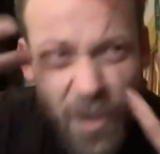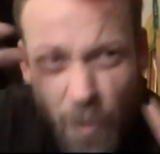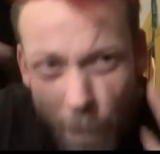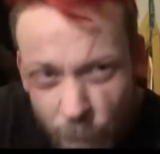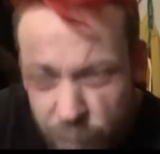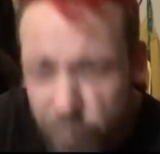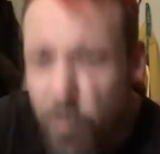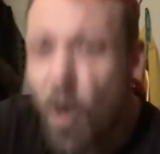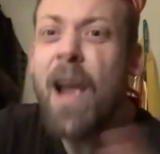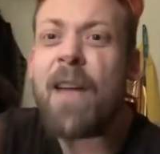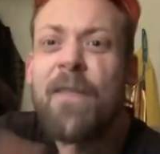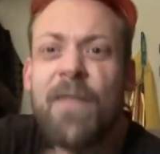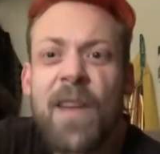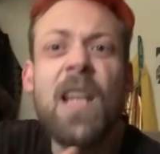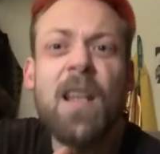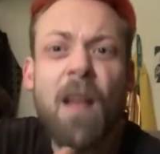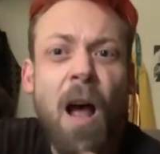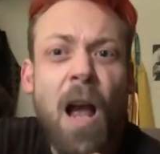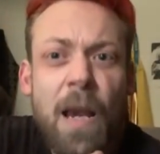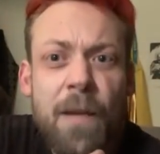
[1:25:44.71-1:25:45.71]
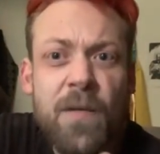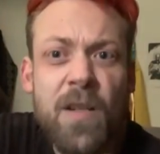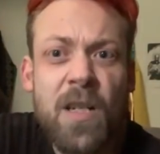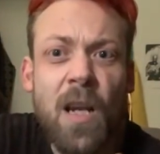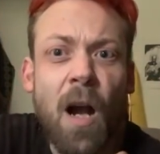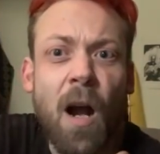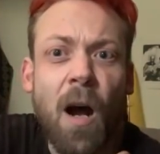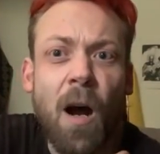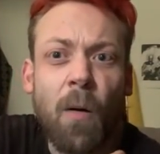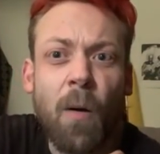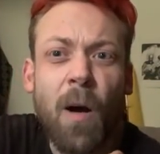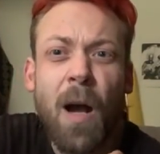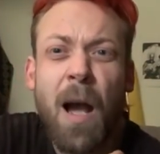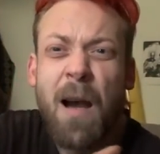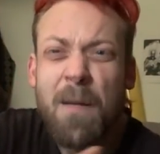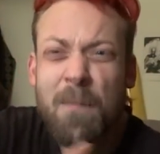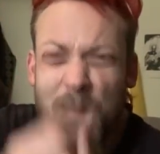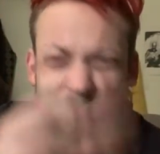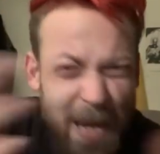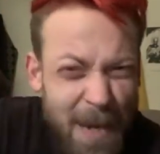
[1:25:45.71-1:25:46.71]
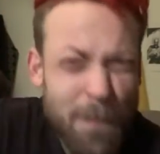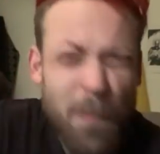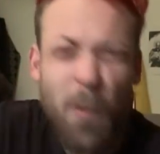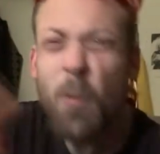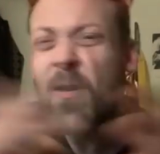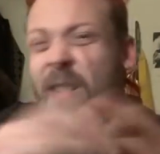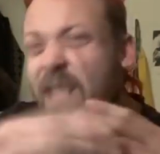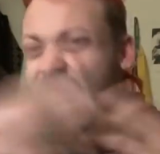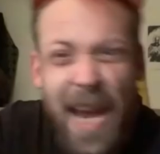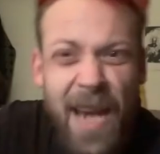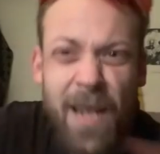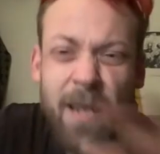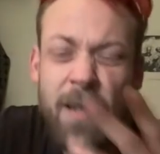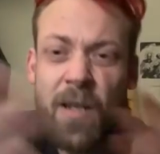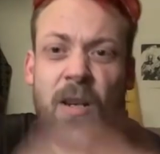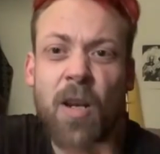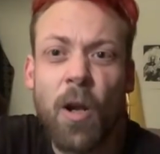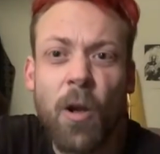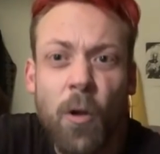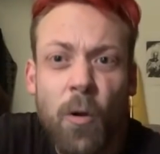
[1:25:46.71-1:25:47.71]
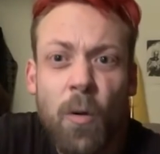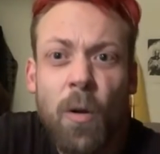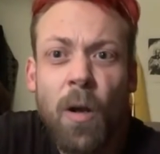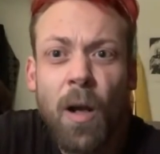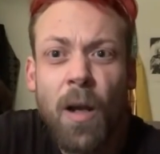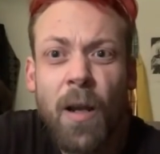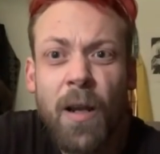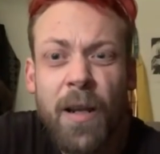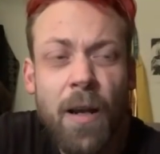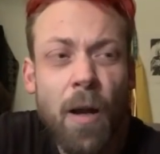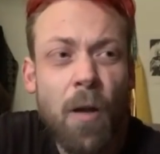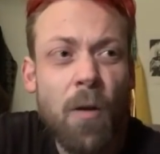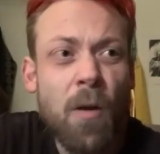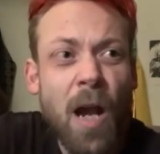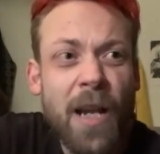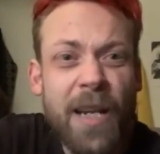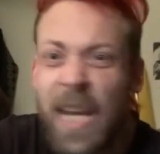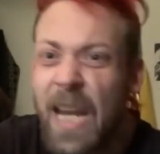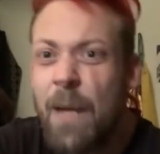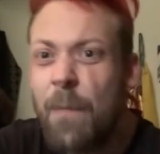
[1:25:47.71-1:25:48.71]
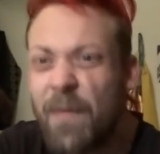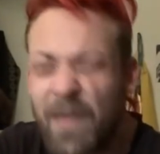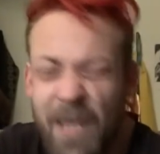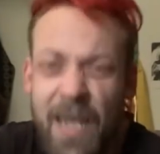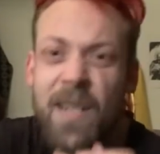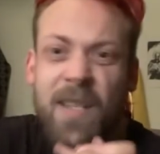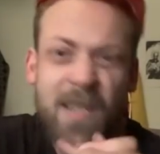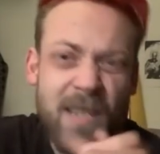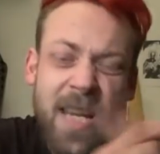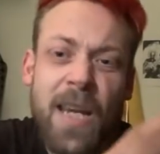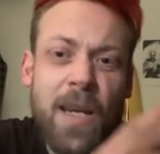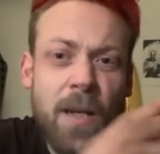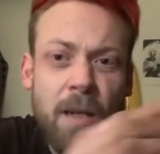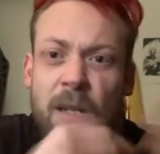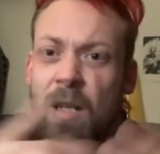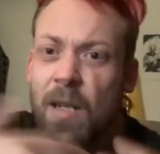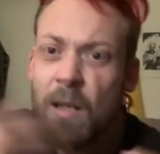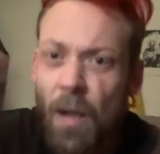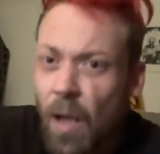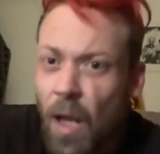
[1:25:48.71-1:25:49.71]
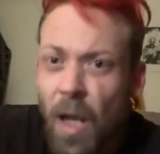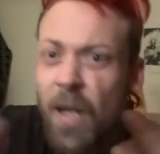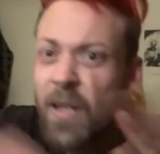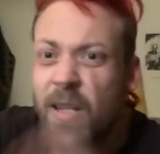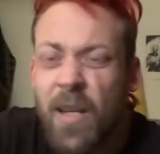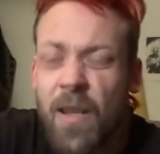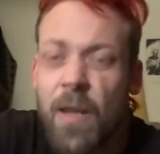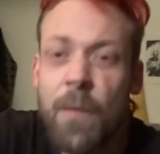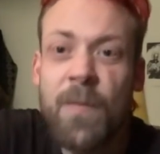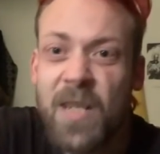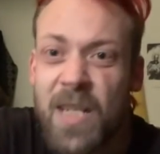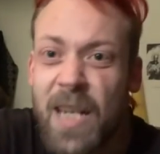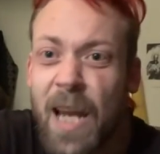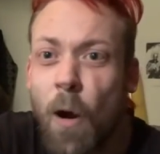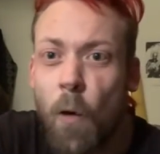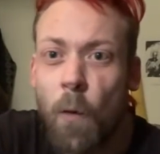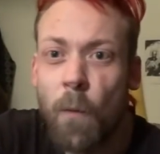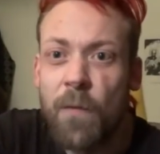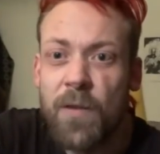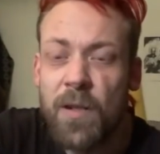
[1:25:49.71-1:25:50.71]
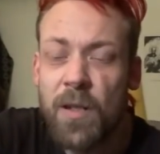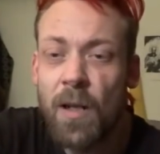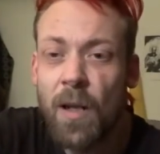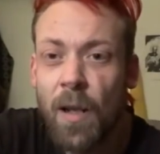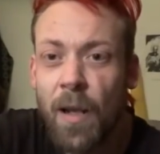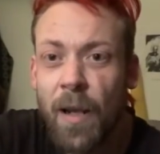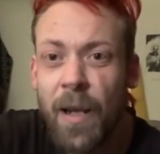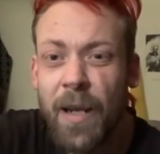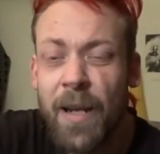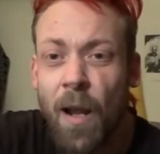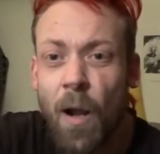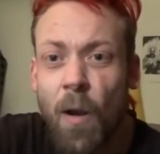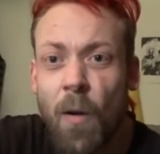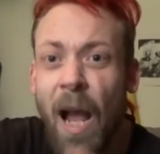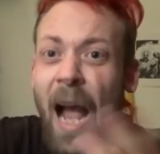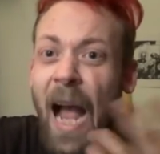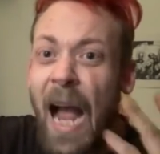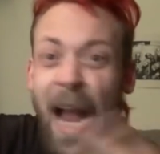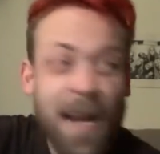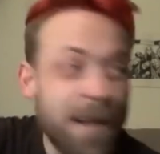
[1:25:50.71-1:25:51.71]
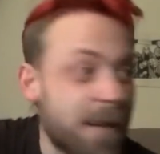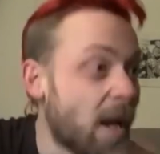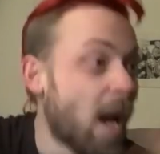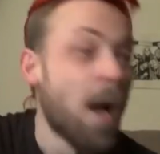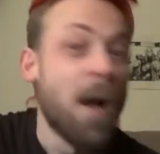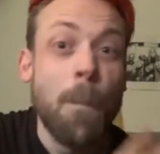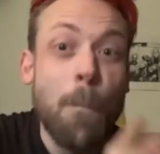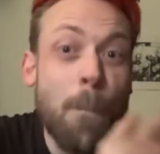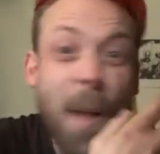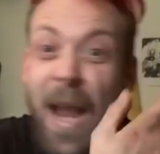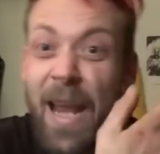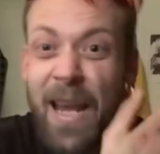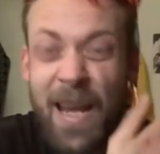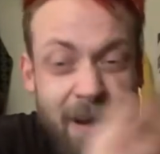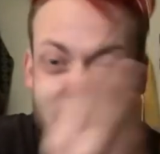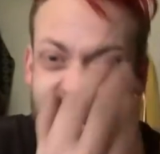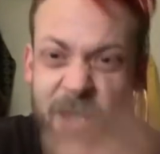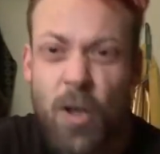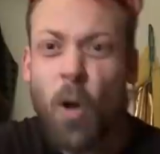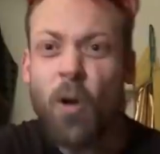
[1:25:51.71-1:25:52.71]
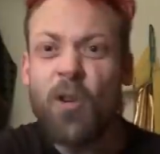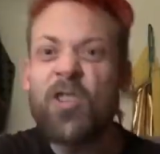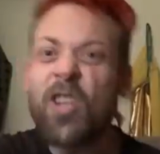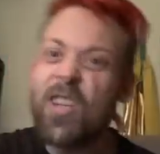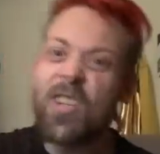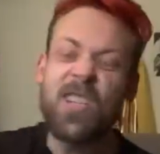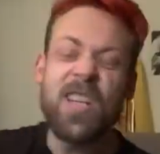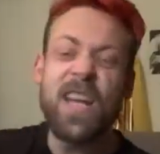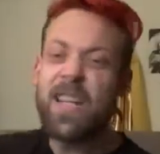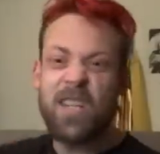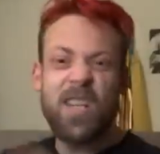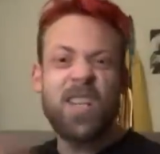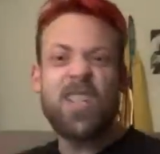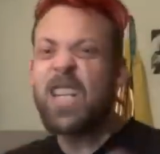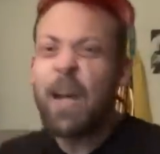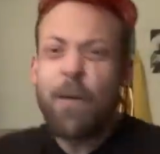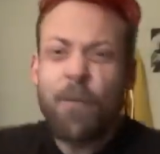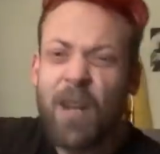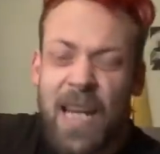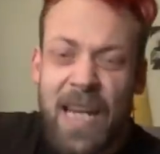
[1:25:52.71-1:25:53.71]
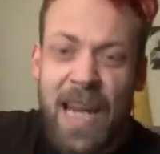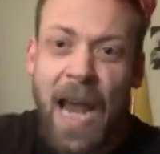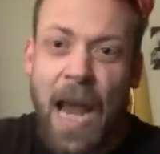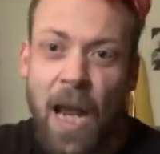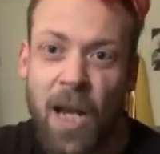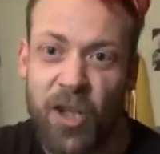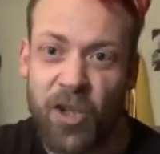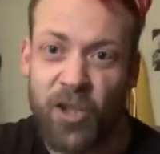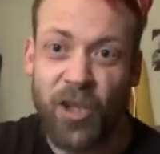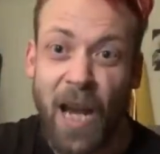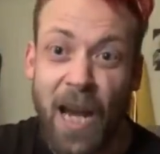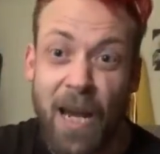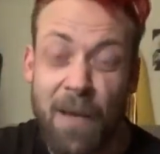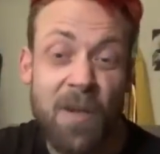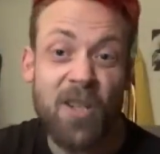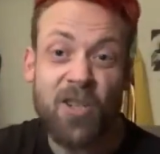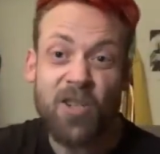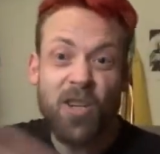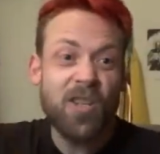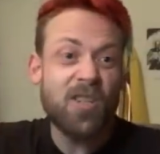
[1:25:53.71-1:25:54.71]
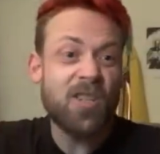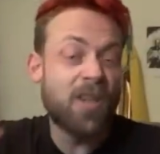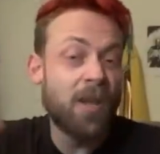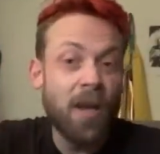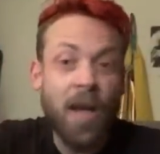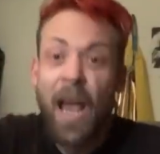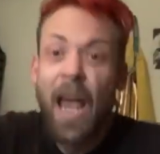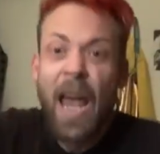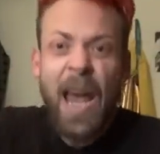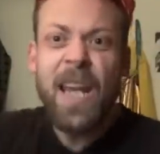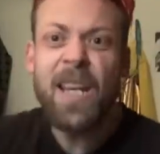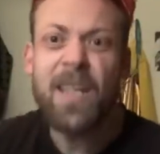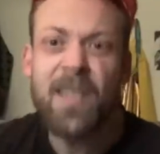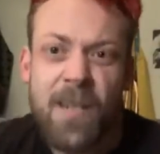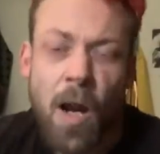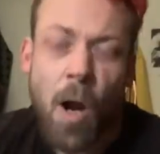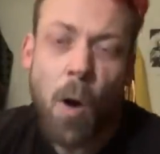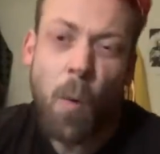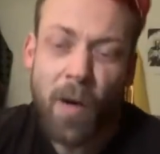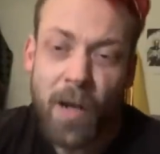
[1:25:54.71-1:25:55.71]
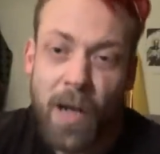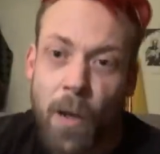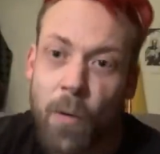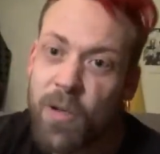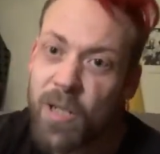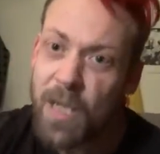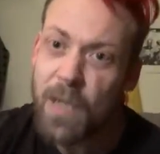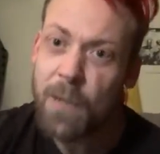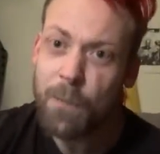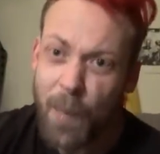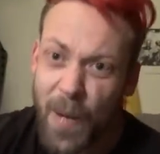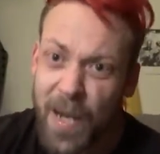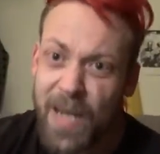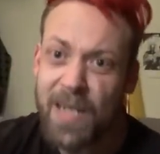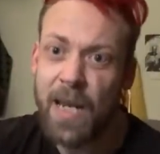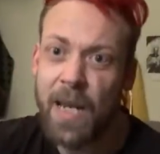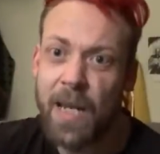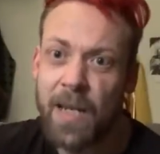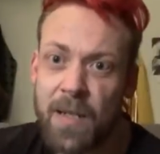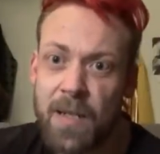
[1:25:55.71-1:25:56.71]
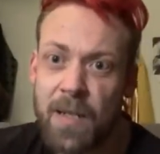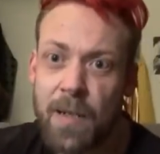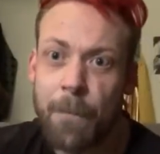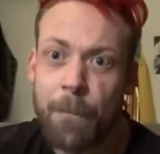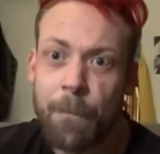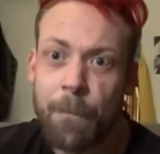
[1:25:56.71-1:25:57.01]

private lives, Carl. People tend to, you know, keep these things to themselves, you know, and it's not just necessarily out of shame, it's just that it's no one else's business.